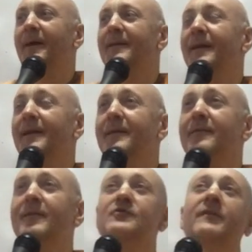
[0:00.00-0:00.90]
and then
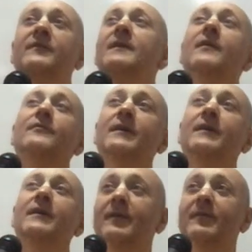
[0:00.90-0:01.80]
is it just enough?
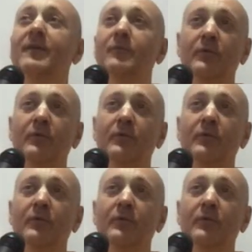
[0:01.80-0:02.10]
Yes, yes, yes.